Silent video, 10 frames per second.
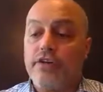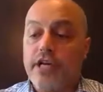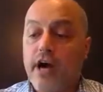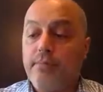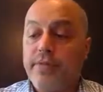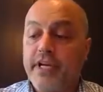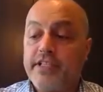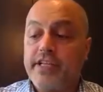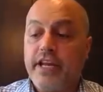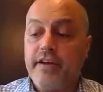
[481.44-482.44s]
at other
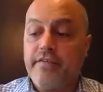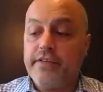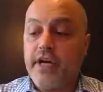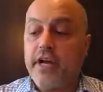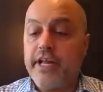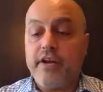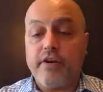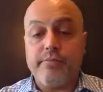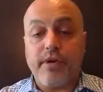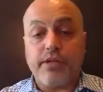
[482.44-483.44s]
companies and have
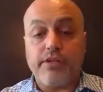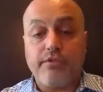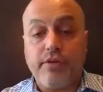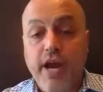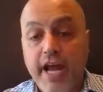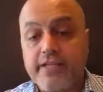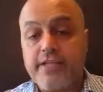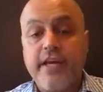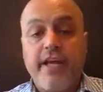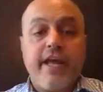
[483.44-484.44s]
done here at
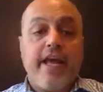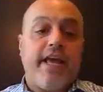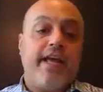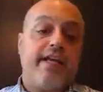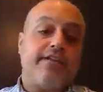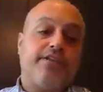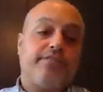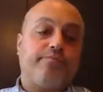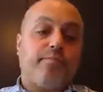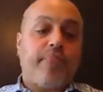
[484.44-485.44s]
MeritDirect
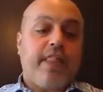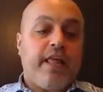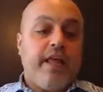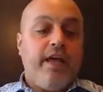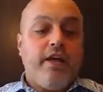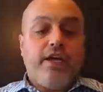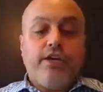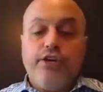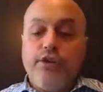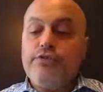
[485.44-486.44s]
is
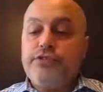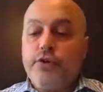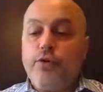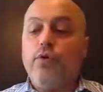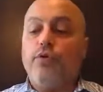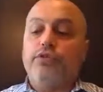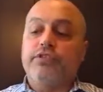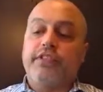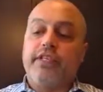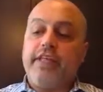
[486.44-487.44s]
use
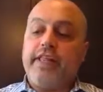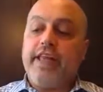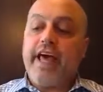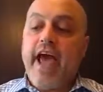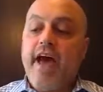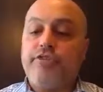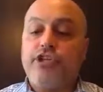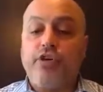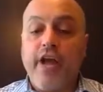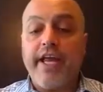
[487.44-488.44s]
tools that
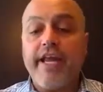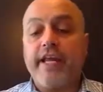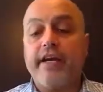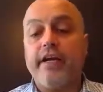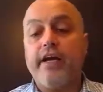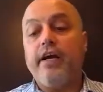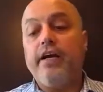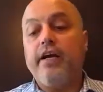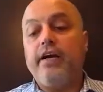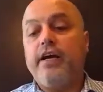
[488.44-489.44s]
have training
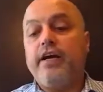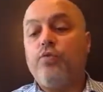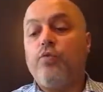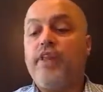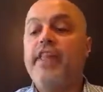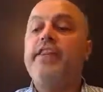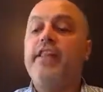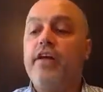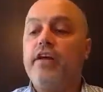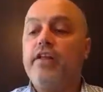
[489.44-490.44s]

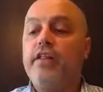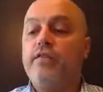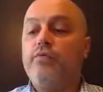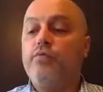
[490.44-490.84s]
within